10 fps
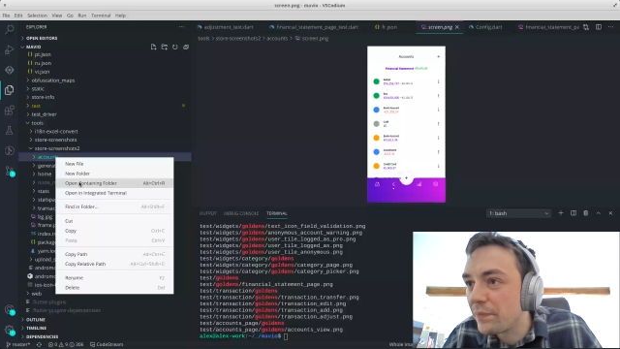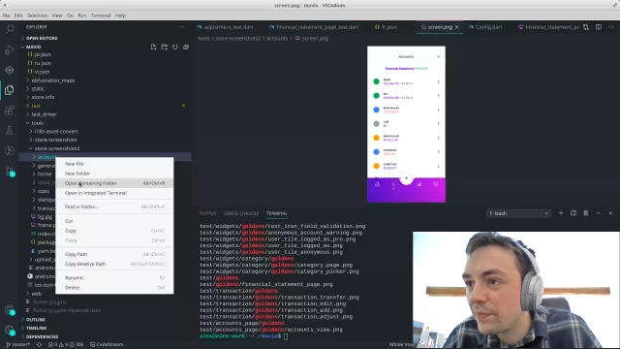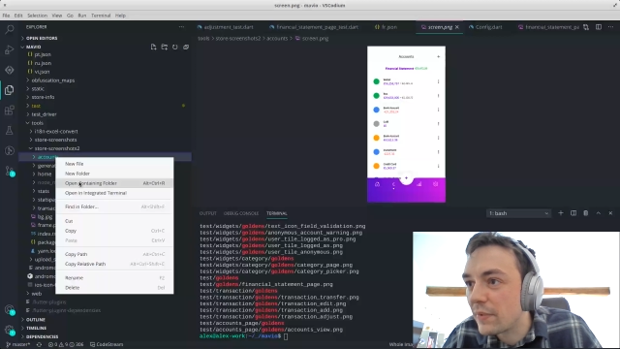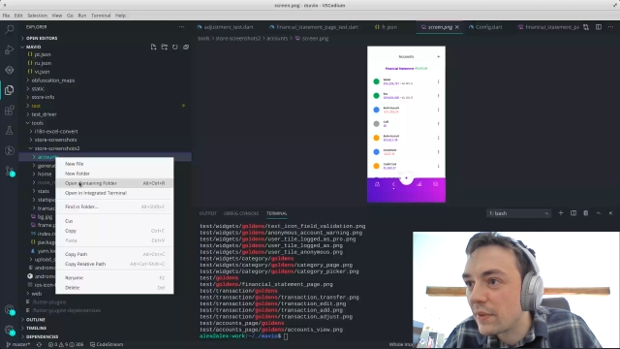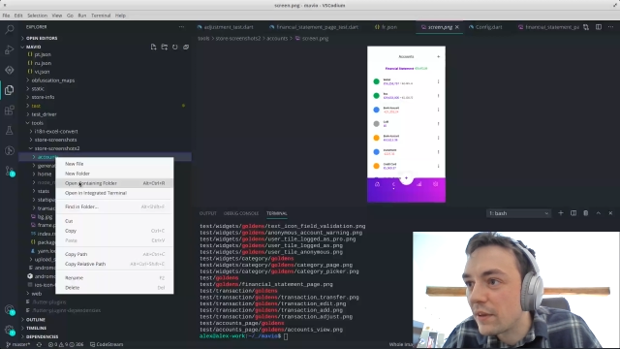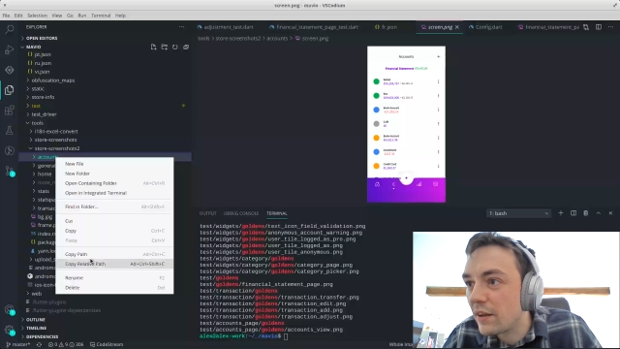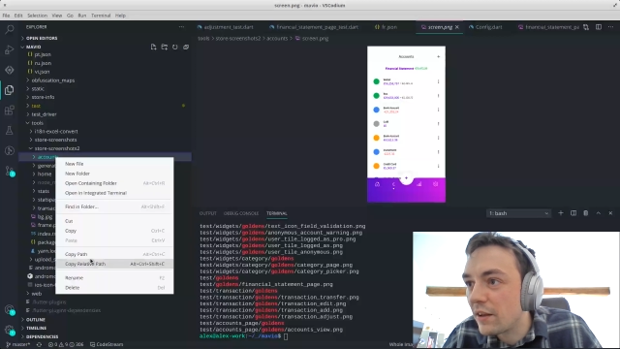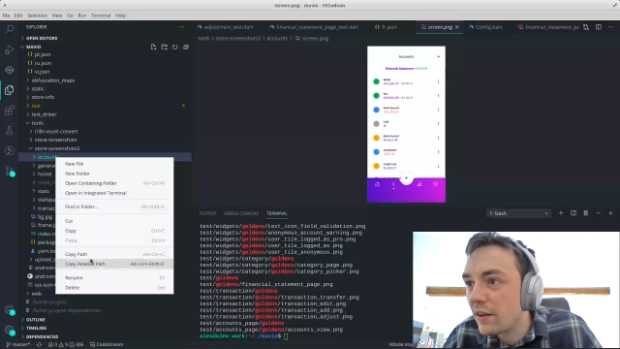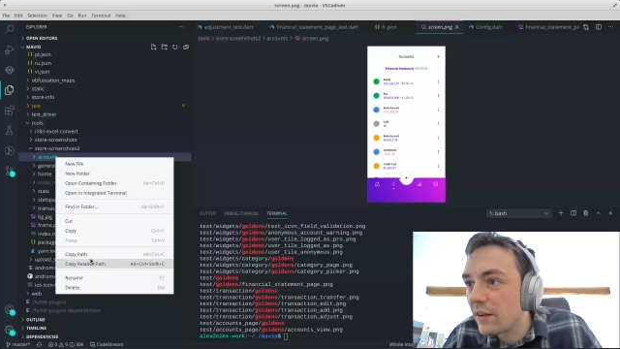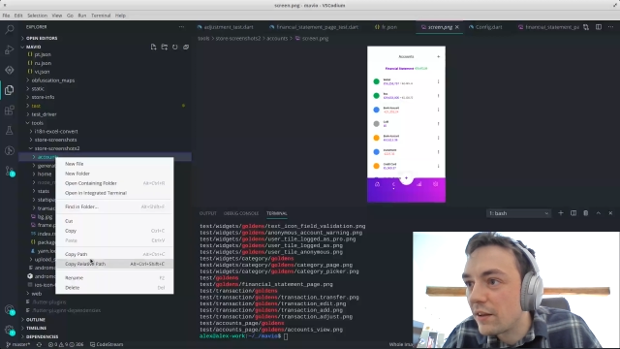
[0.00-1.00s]

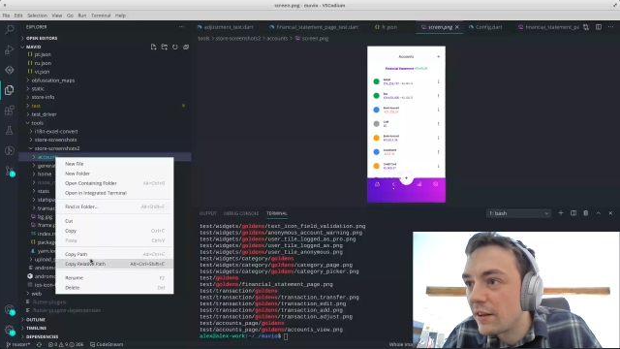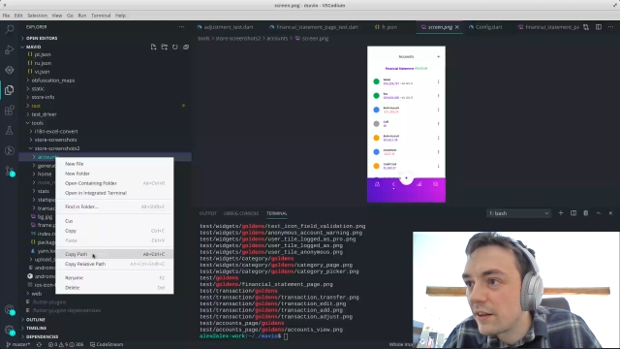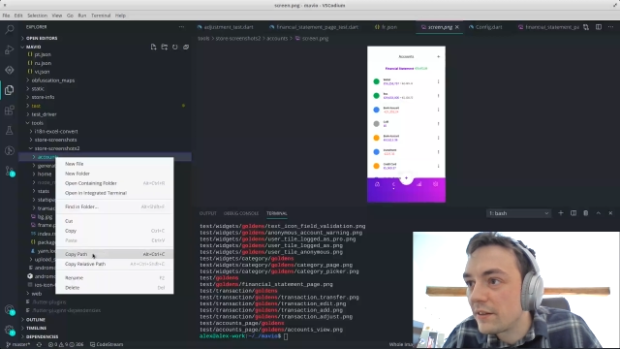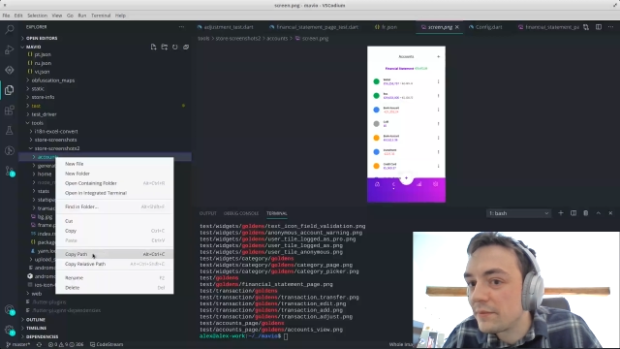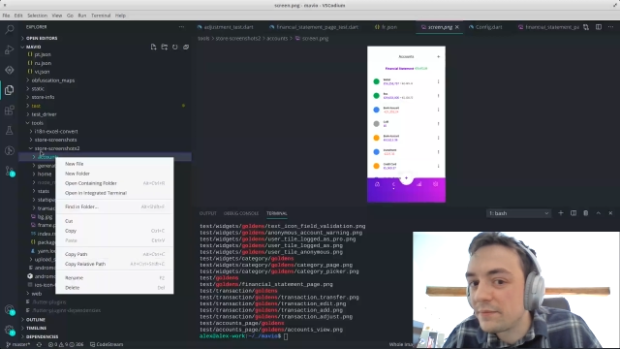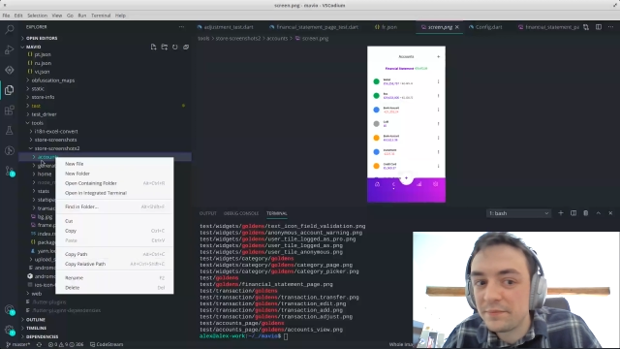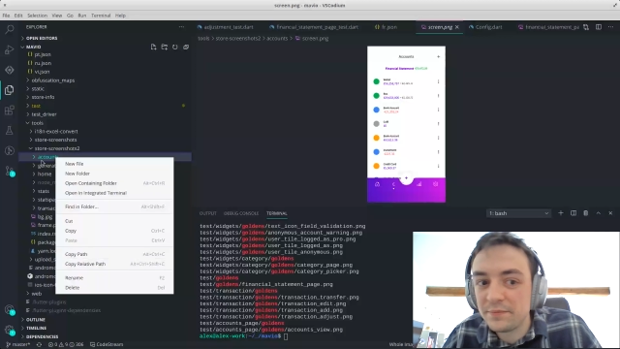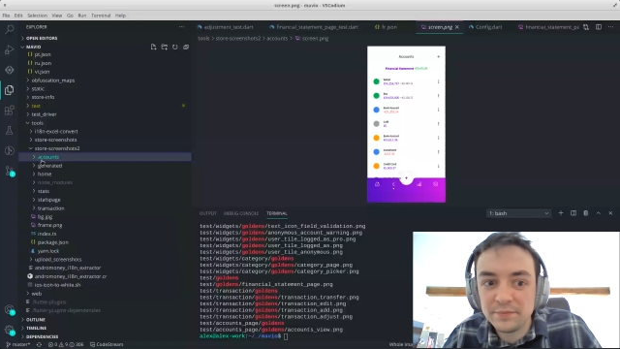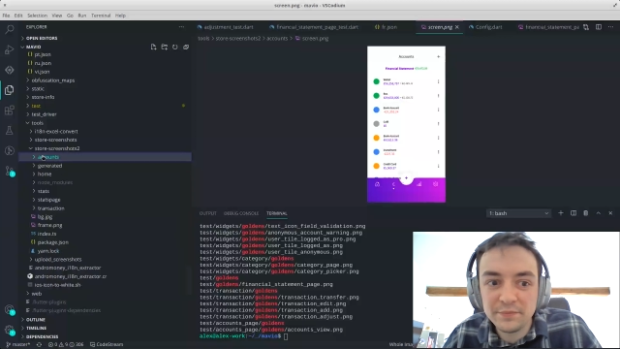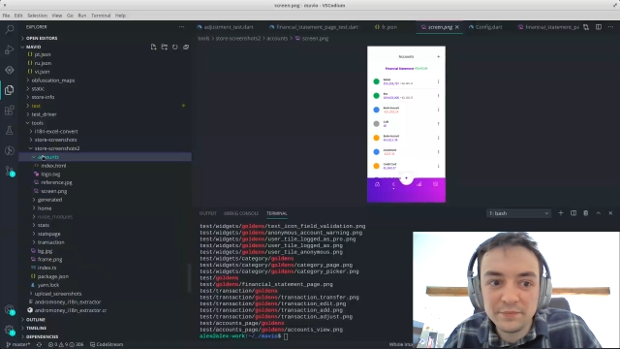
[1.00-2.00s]

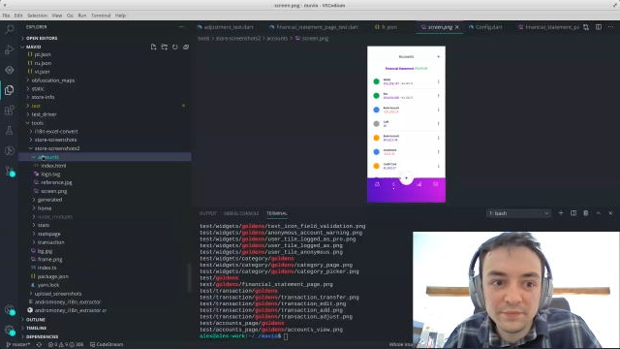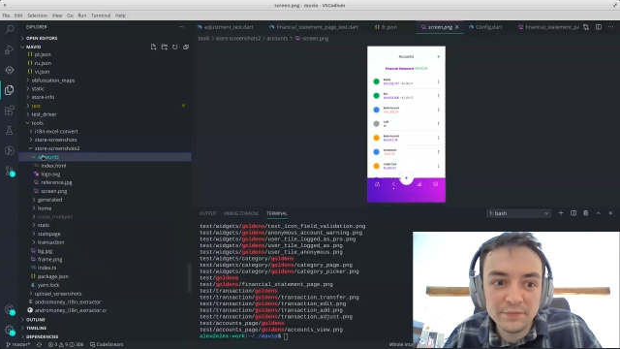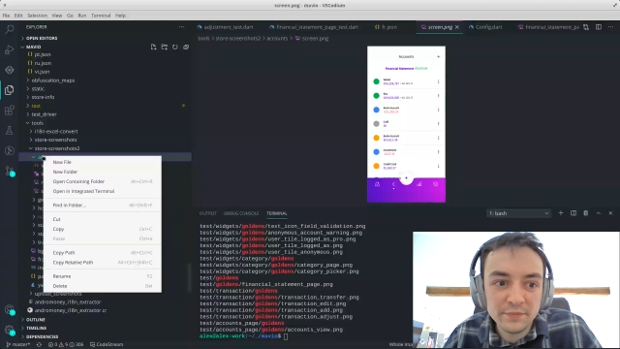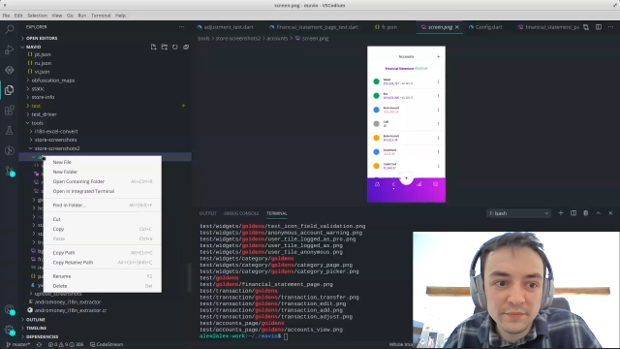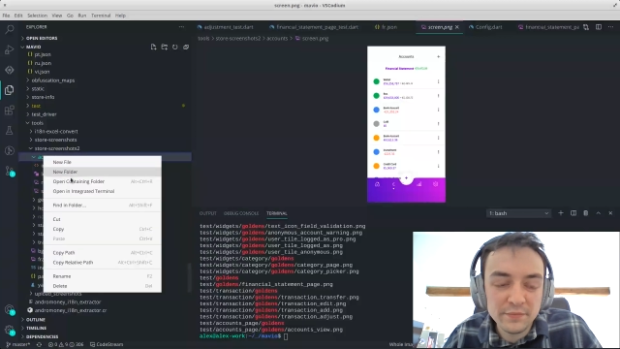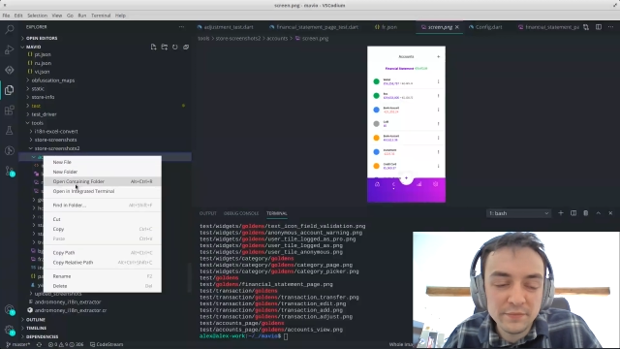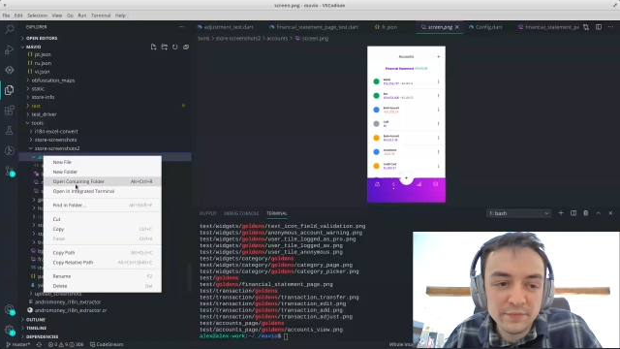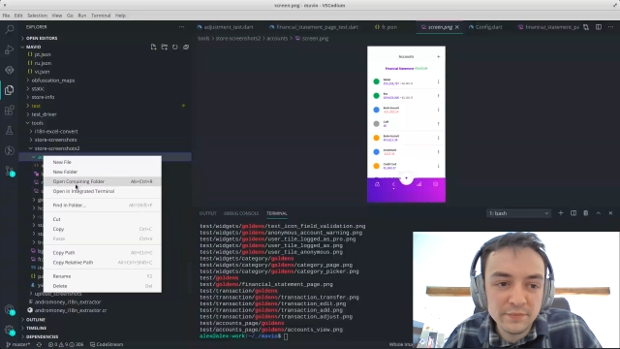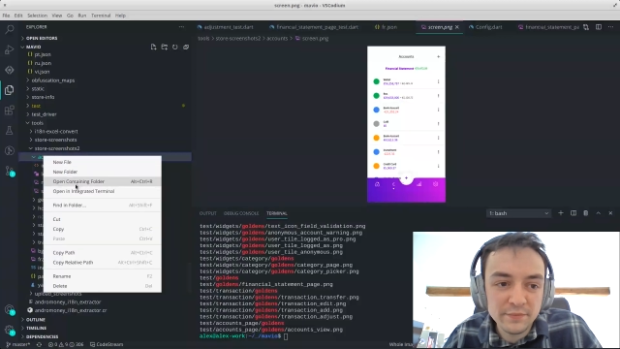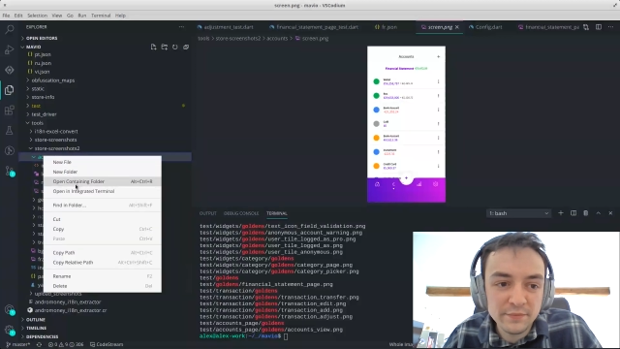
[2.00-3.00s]

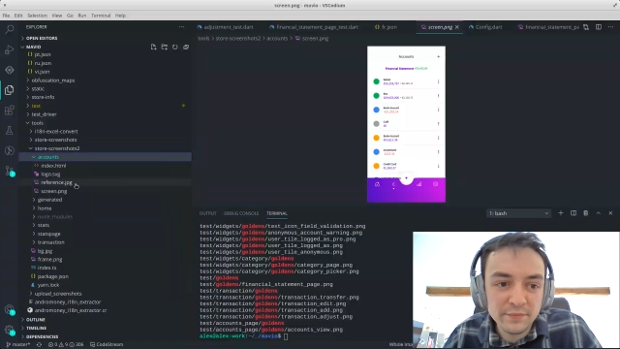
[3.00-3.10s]
[no speech]